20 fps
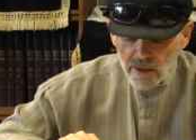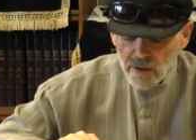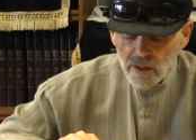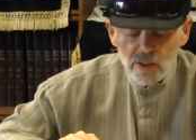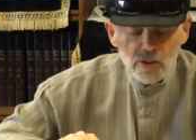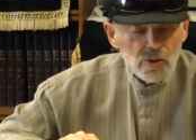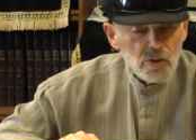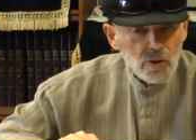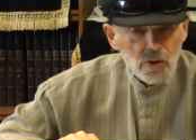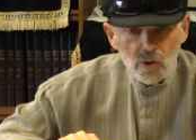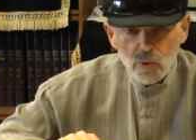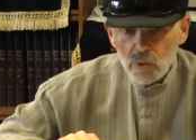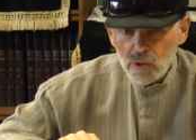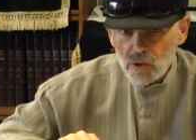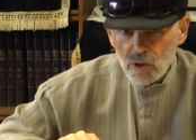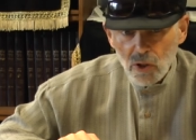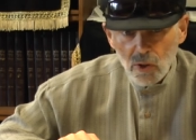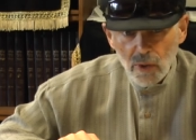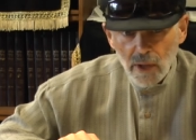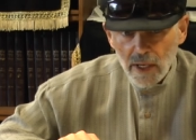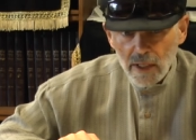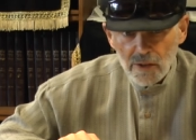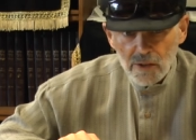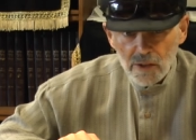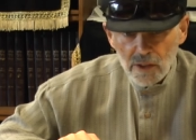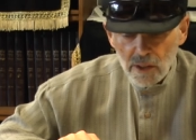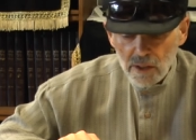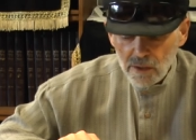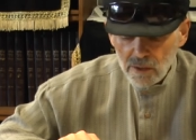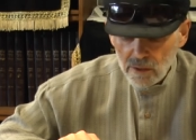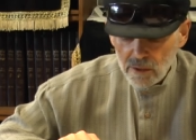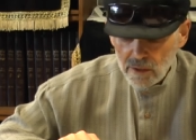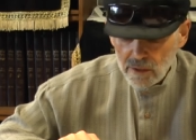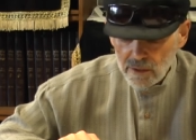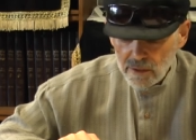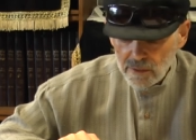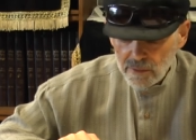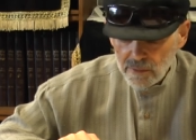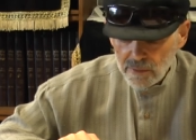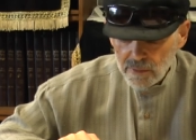This too was no accident.
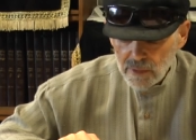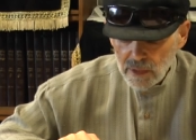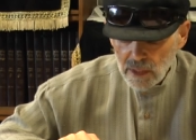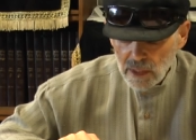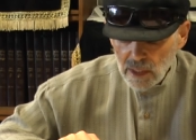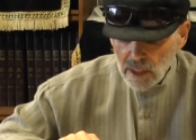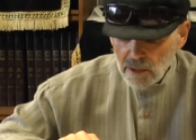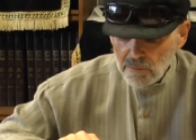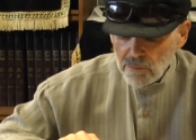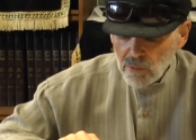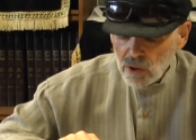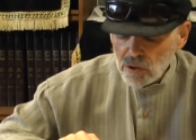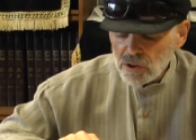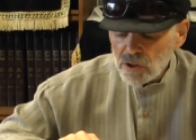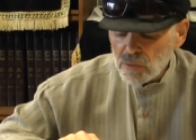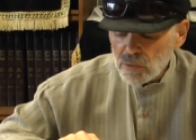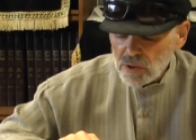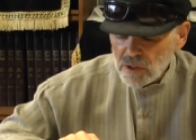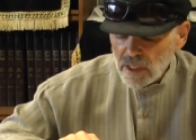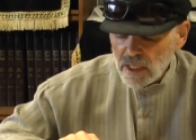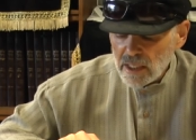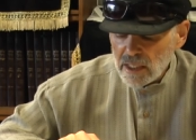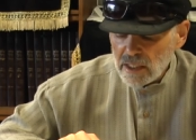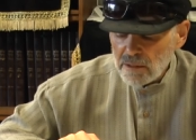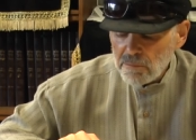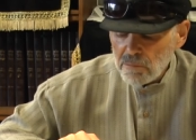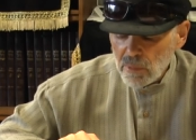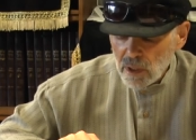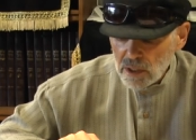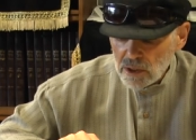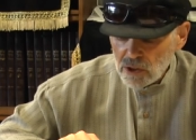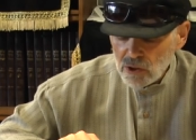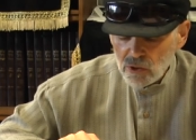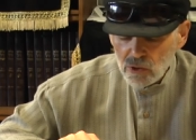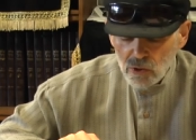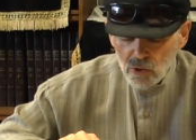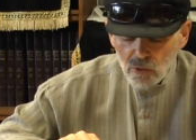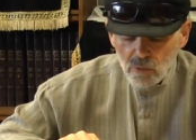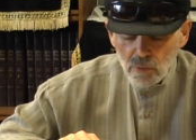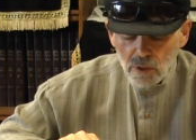Moshe was taking
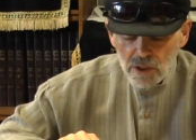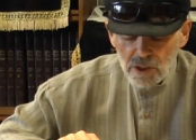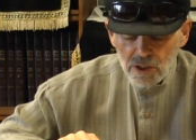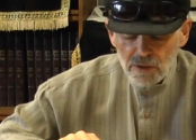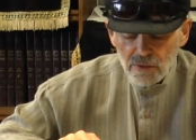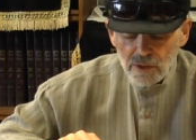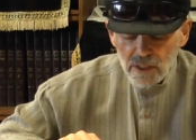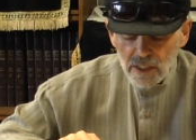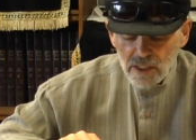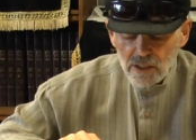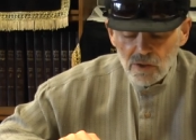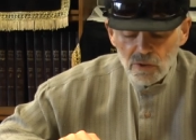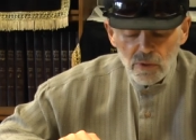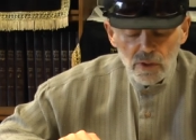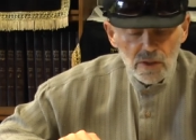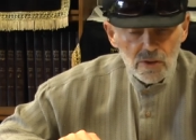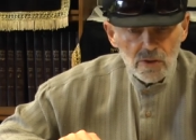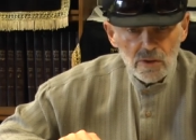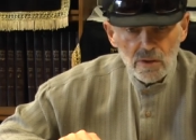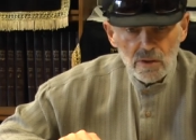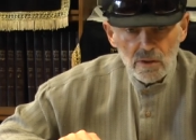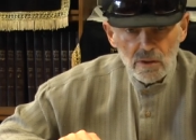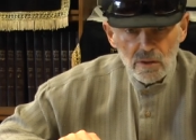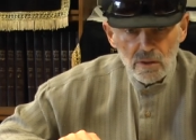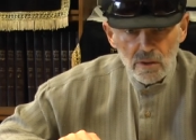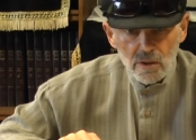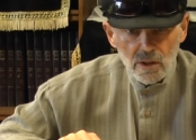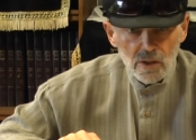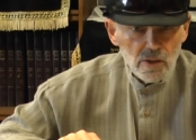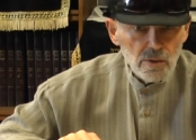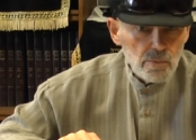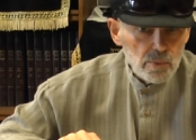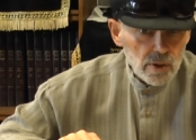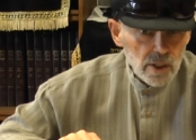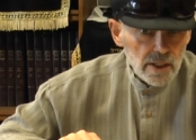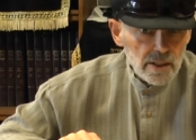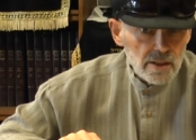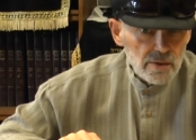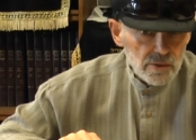much too much of an interest in the plight